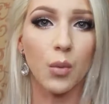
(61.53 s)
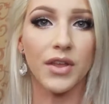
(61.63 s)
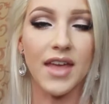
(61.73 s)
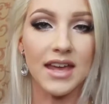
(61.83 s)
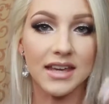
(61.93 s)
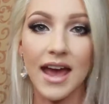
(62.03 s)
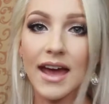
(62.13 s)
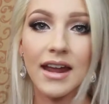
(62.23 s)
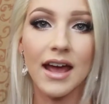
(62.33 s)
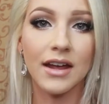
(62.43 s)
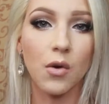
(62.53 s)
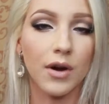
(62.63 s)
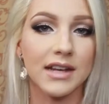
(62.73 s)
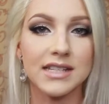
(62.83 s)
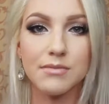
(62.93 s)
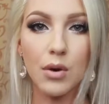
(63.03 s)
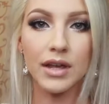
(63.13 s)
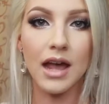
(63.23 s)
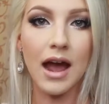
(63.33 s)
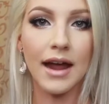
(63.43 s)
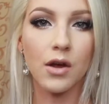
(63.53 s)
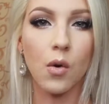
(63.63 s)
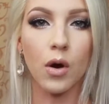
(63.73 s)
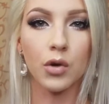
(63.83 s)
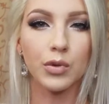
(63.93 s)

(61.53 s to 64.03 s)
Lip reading: with a cat eye or a smoky eye or